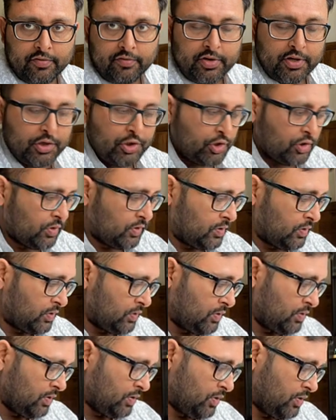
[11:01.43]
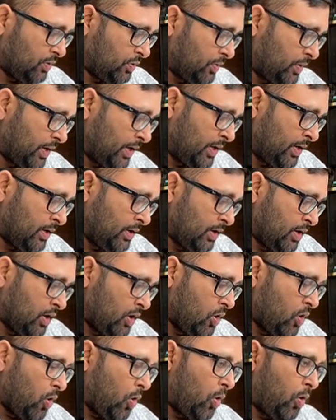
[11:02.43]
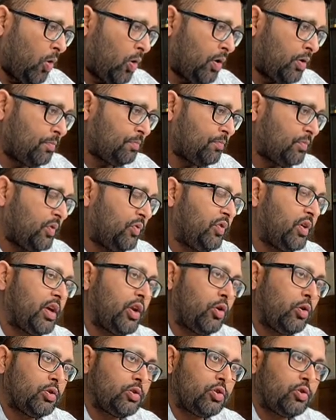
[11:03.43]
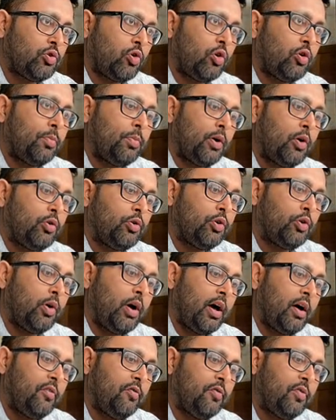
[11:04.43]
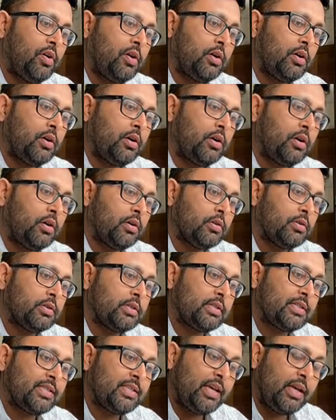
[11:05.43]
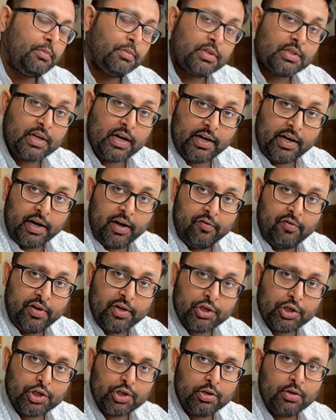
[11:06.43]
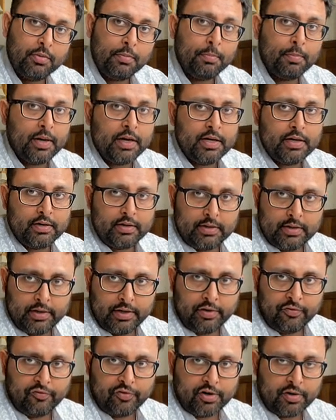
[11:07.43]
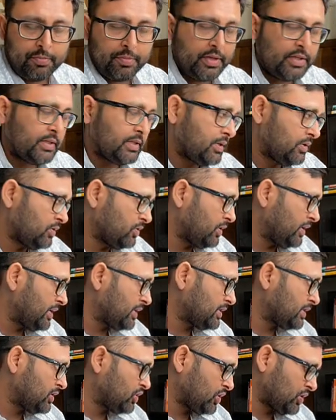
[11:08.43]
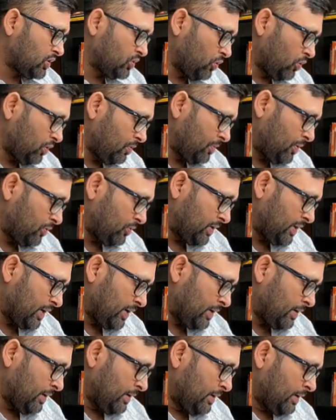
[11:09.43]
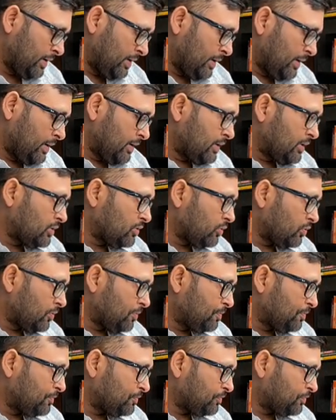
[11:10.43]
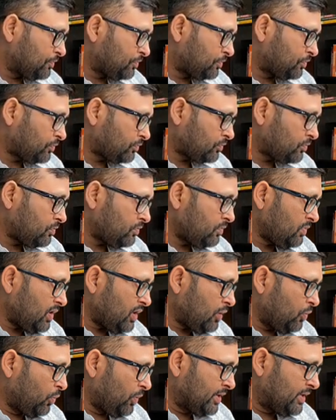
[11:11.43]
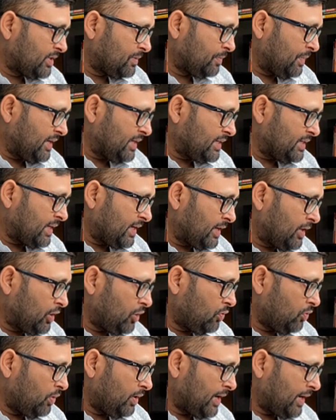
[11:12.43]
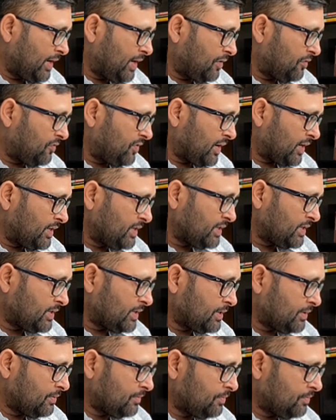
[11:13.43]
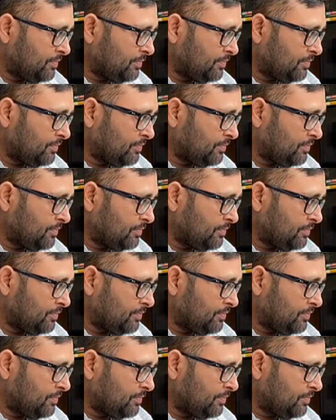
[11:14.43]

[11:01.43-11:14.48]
deviations, right? Or we can also talk about you have same standard deviation, but different means. So let's just talk about that. So what is mean telling you? It defines